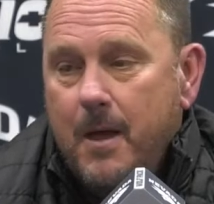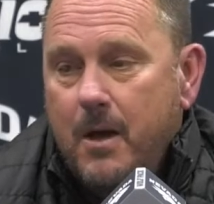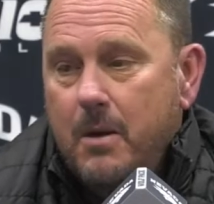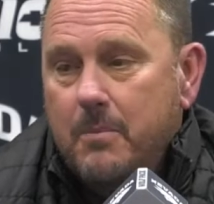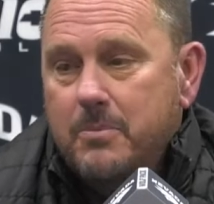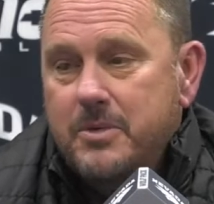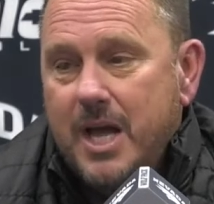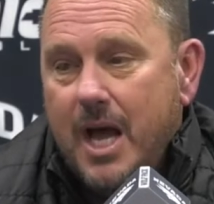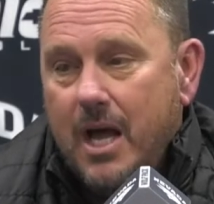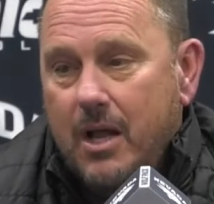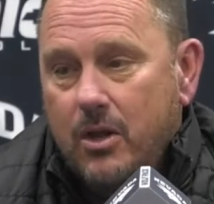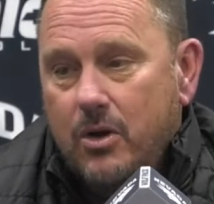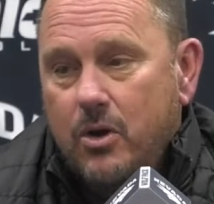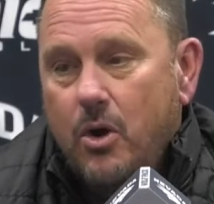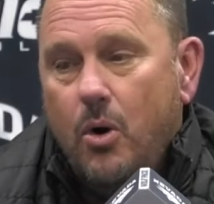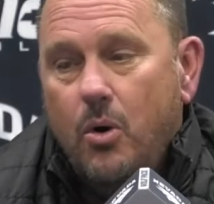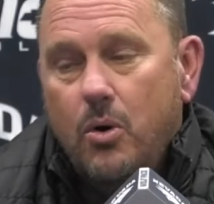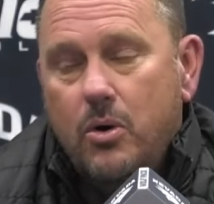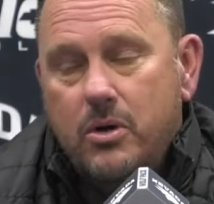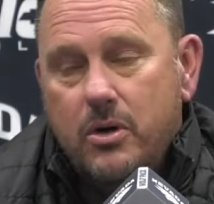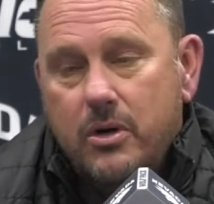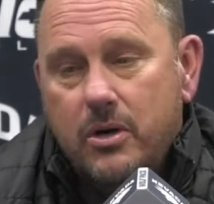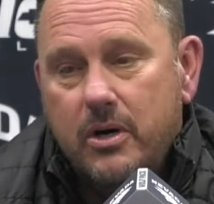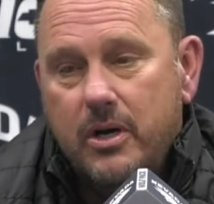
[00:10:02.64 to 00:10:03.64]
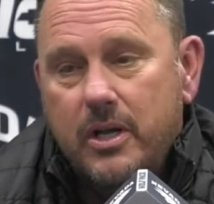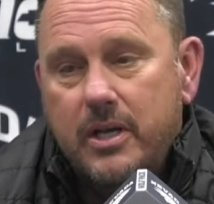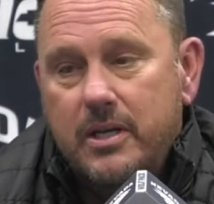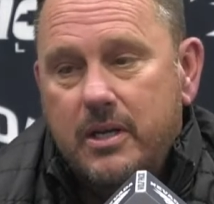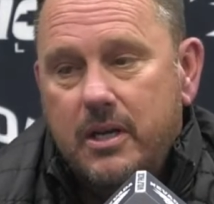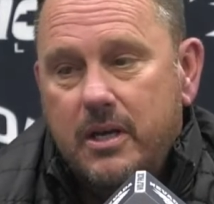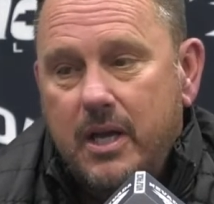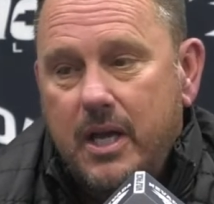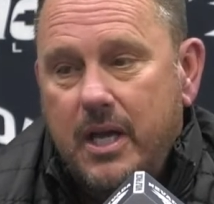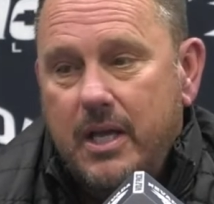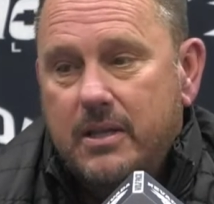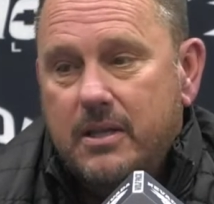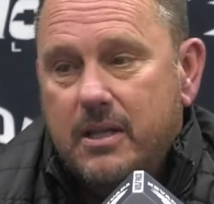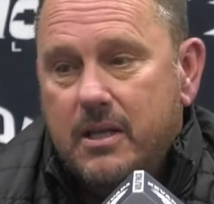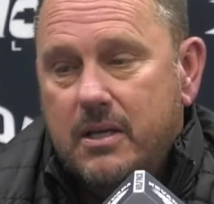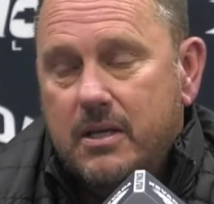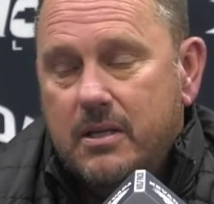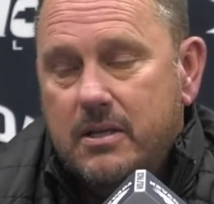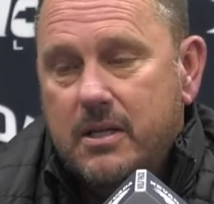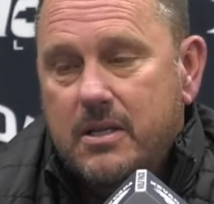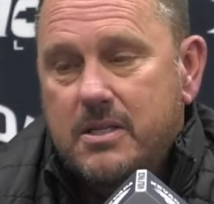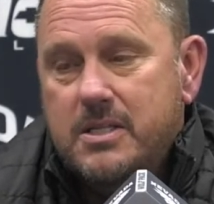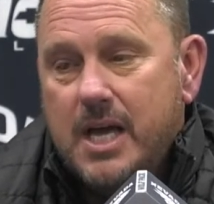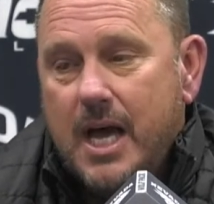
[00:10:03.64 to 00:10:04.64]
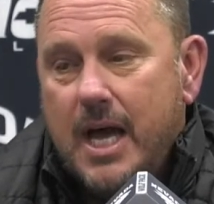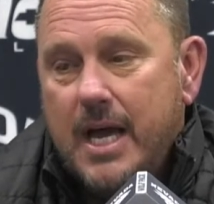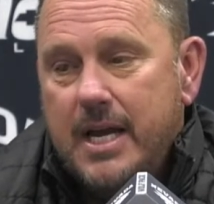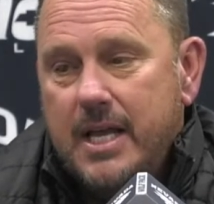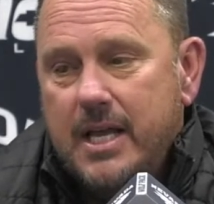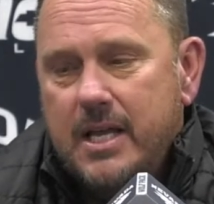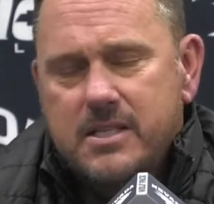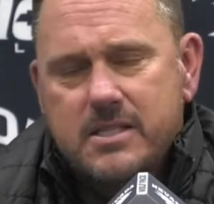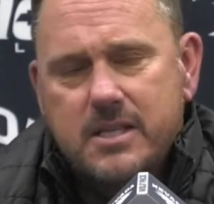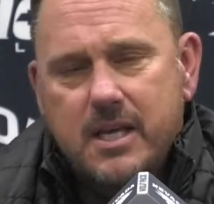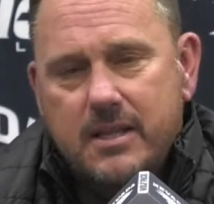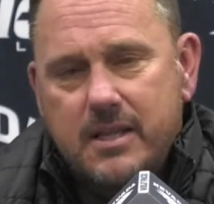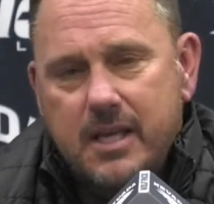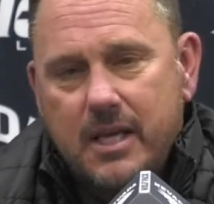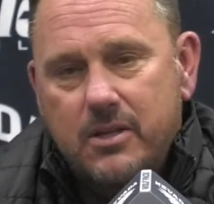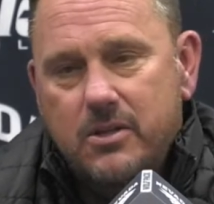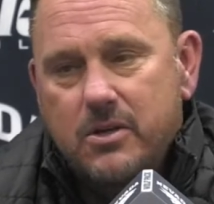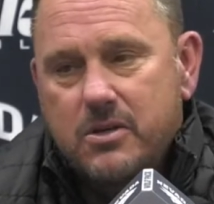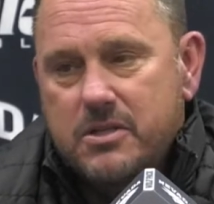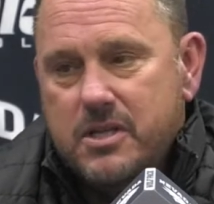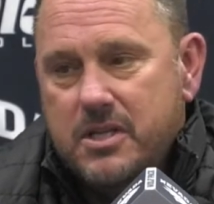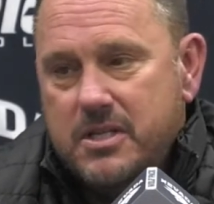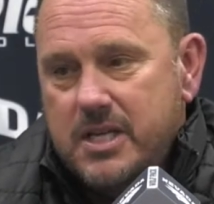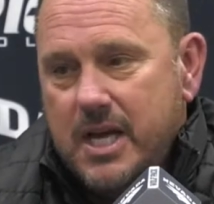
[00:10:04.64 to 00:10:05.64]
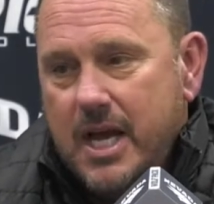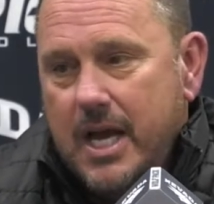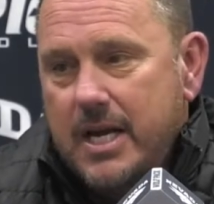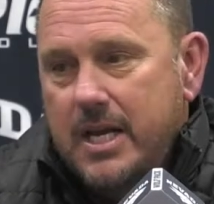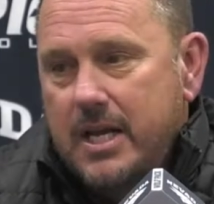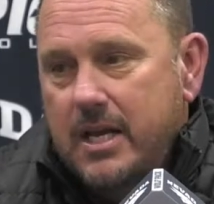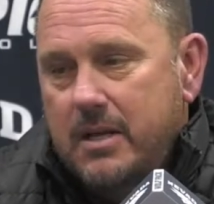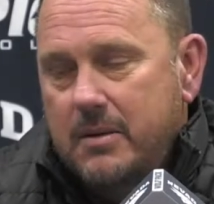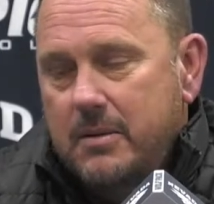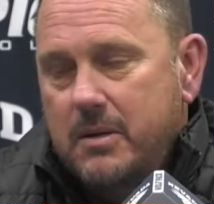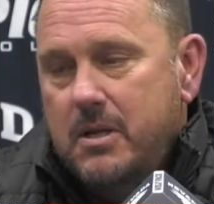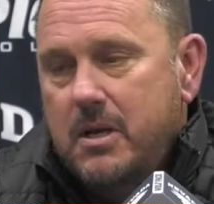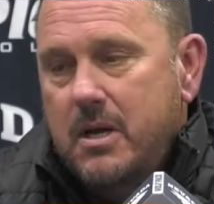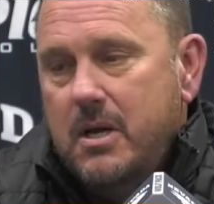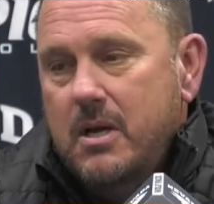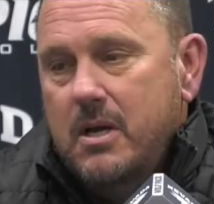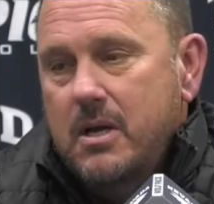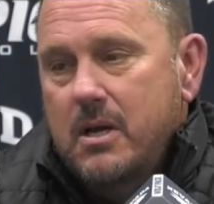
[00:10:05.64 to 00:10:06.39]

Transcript: Dallin Holker and the tight ends. I think there's a tight end